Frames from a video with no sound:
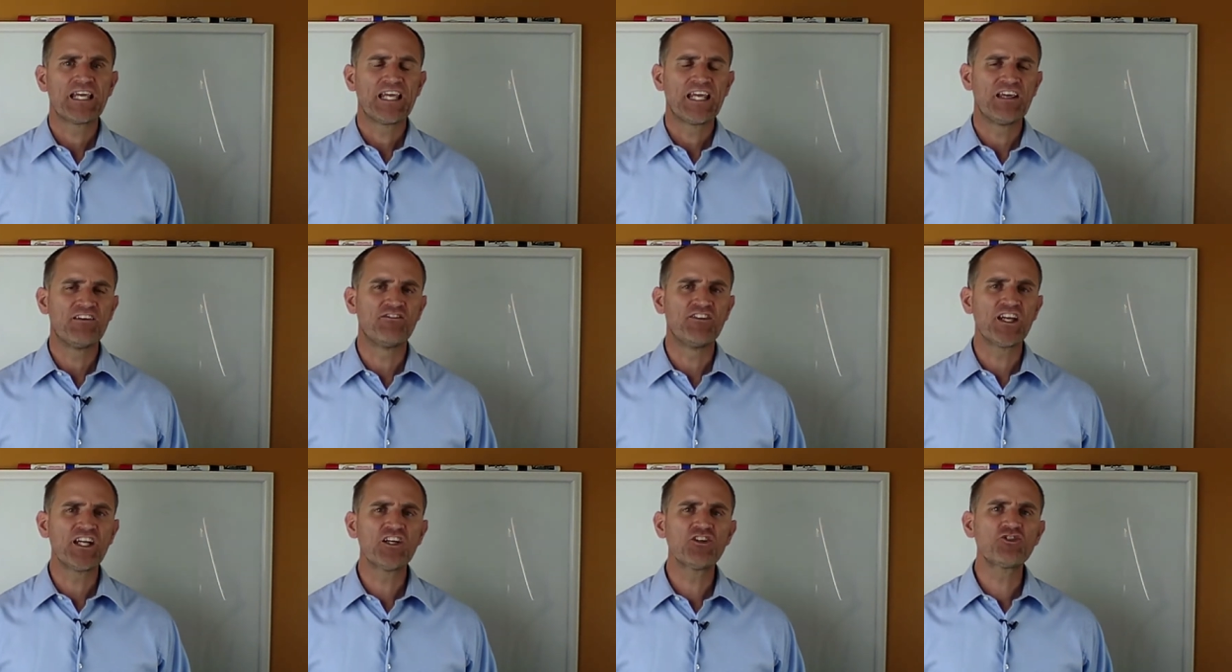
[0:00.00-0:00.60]
if
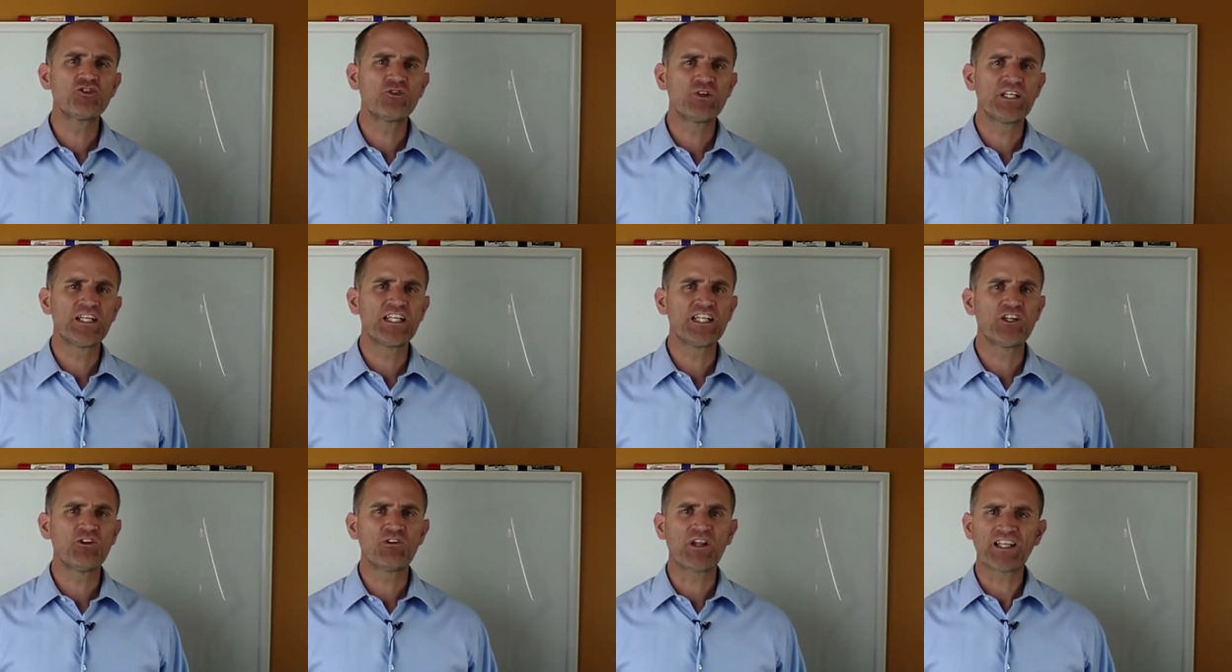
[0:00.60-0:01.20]
they are
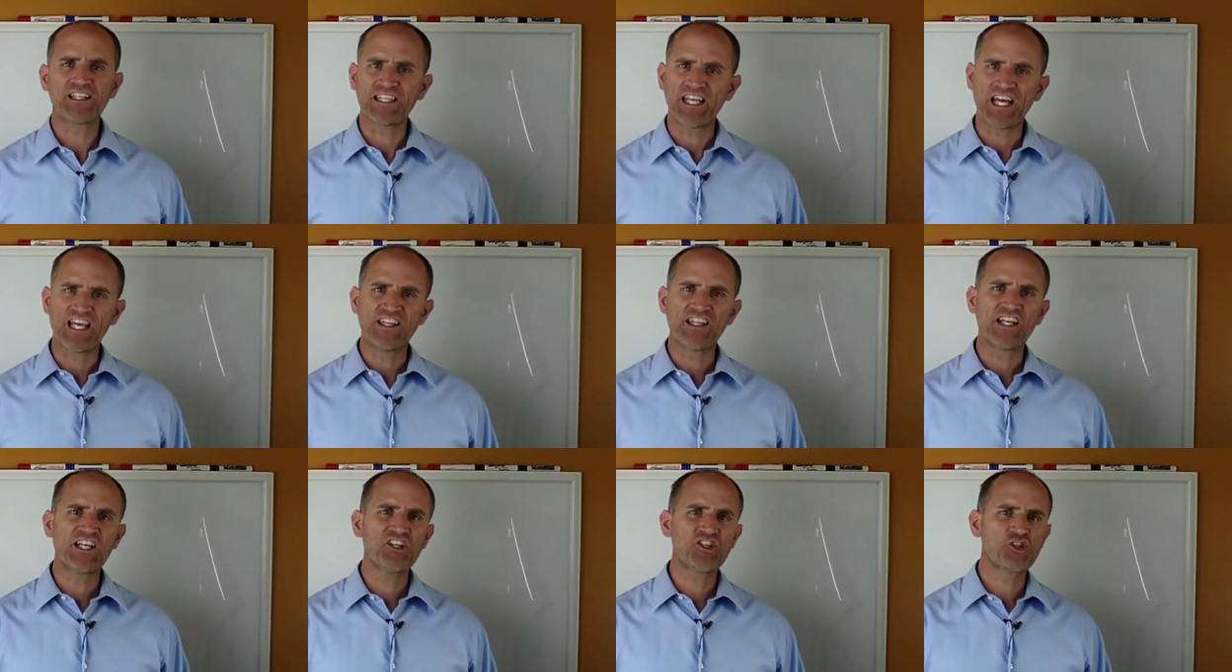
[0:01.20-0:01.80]
treating you like that,
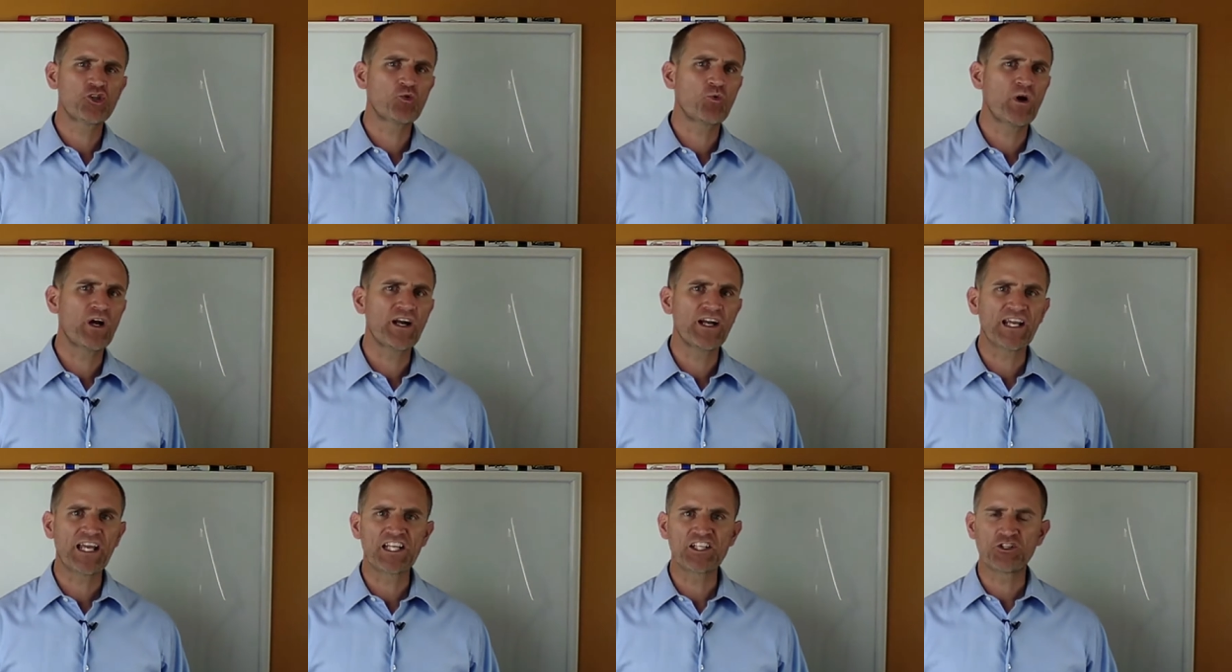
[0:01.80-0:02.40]
they are
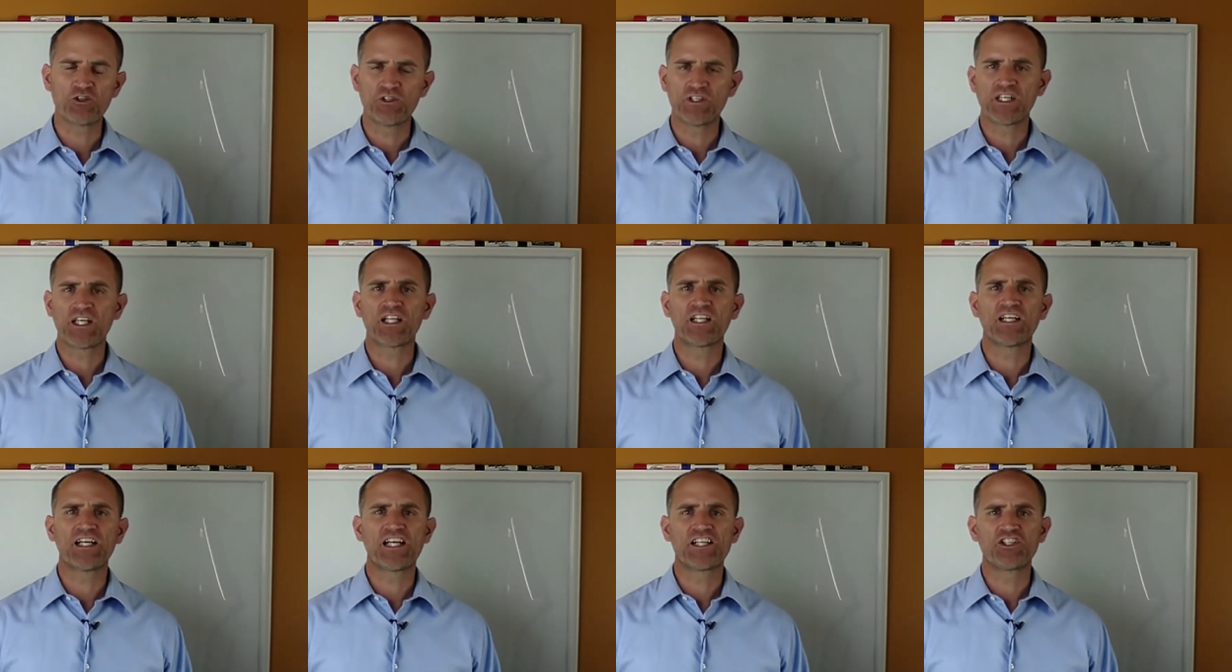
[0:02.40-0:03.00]
swearing at you and
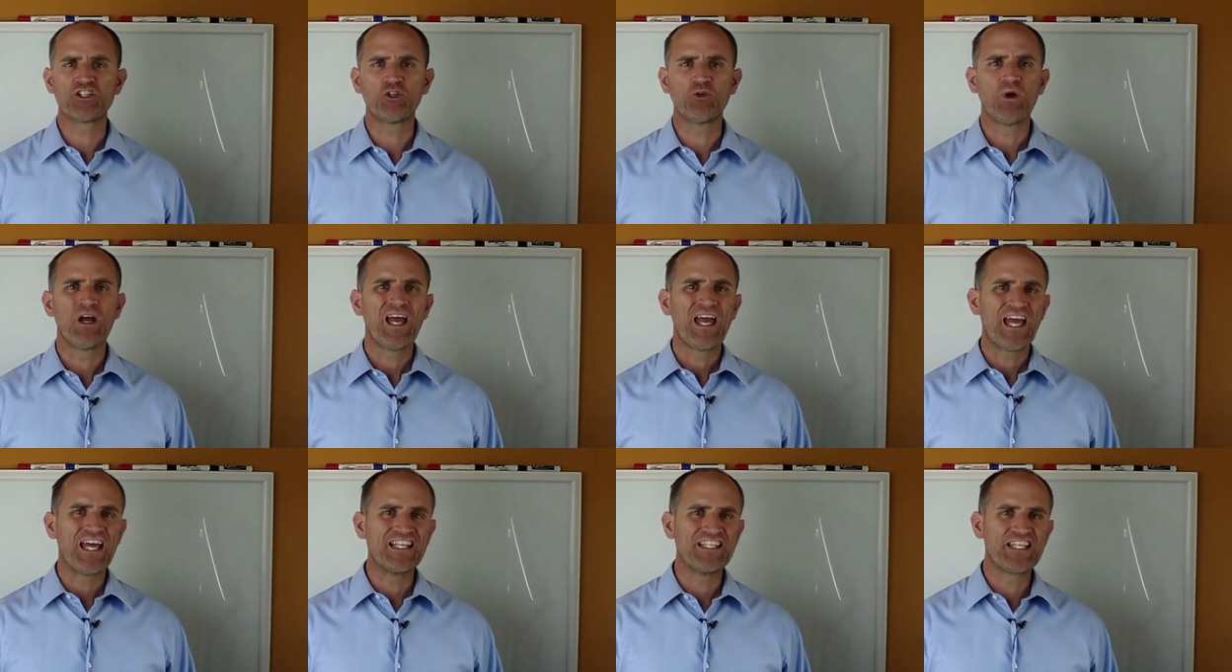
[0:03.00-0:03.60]
yelling at you
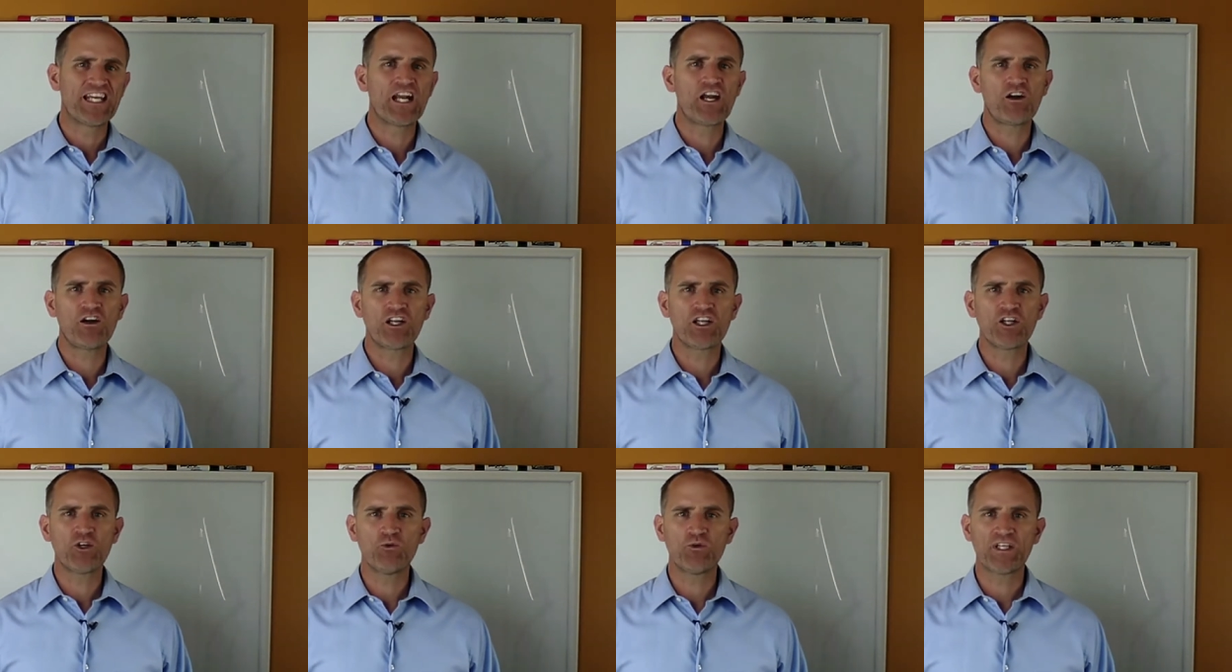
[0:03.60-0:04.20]
and
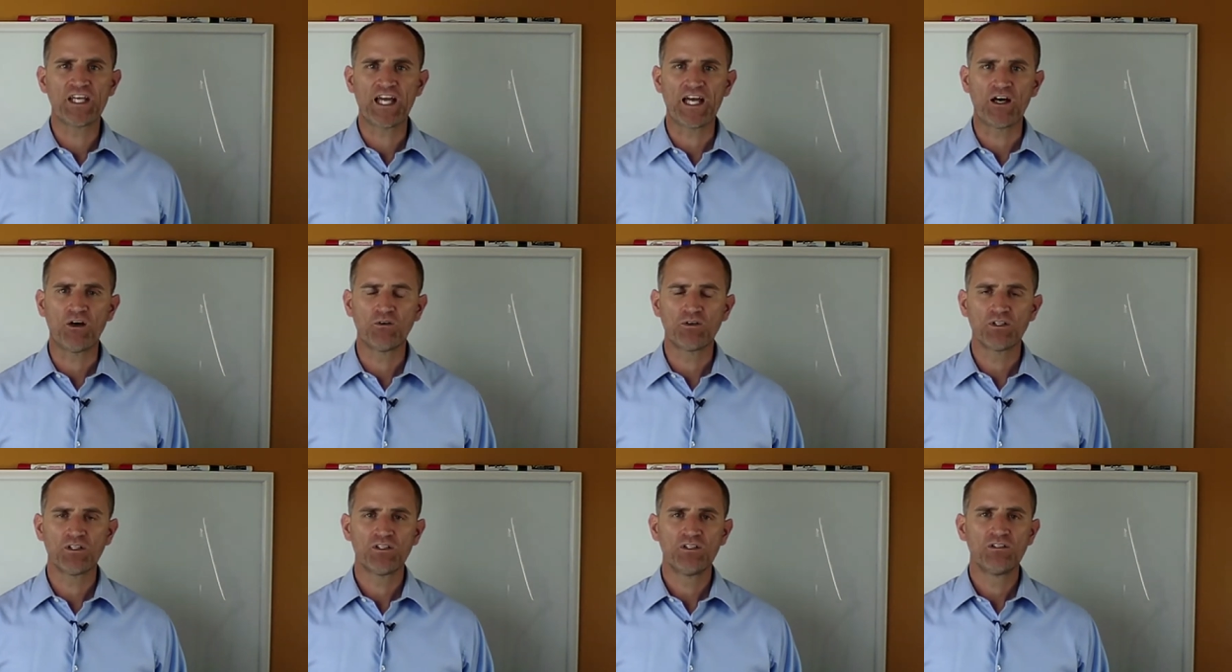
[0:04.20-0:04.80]
tearing you
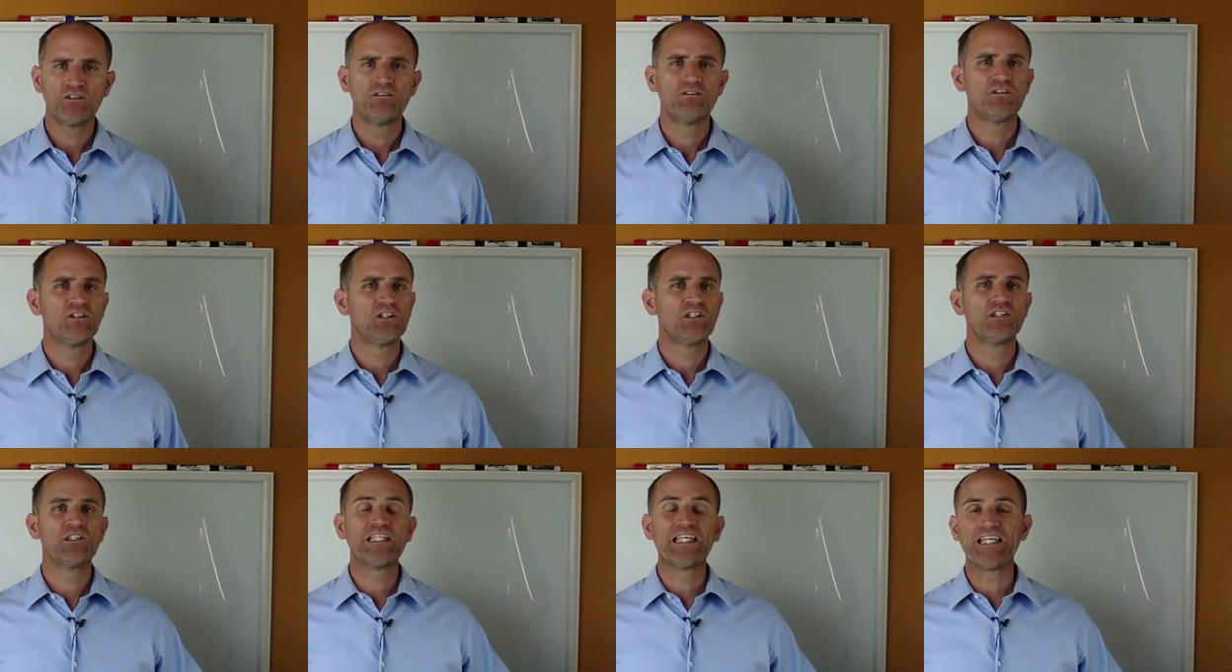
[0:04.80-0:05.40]
down,
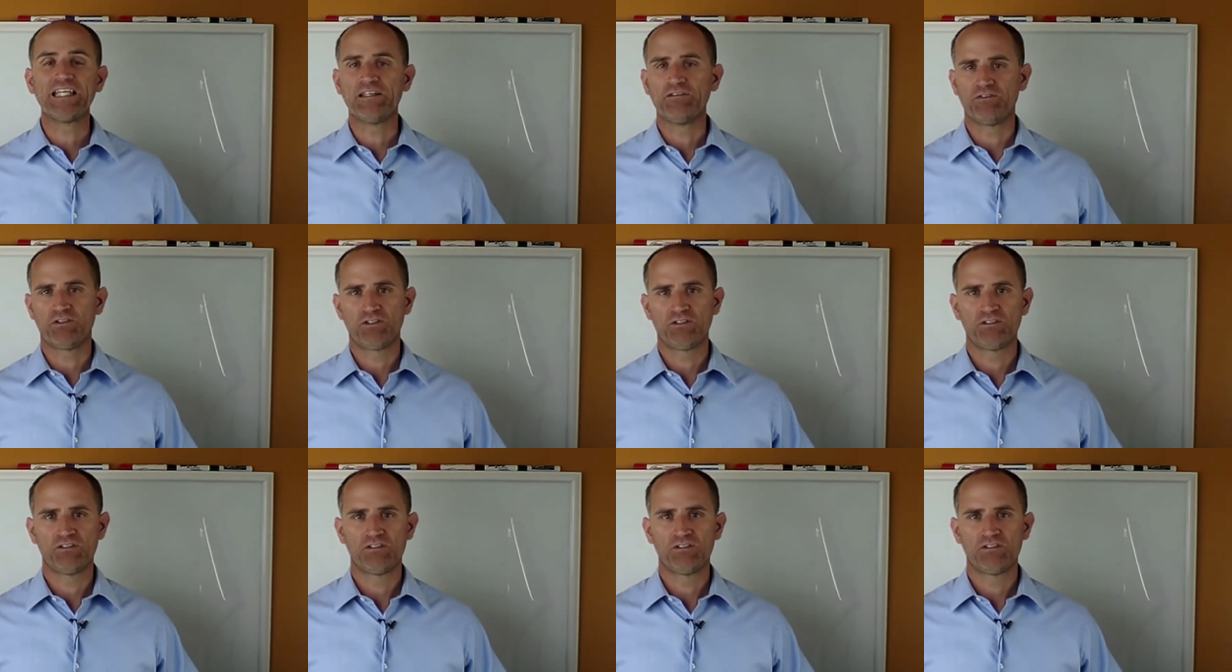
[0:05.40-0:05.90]
leave.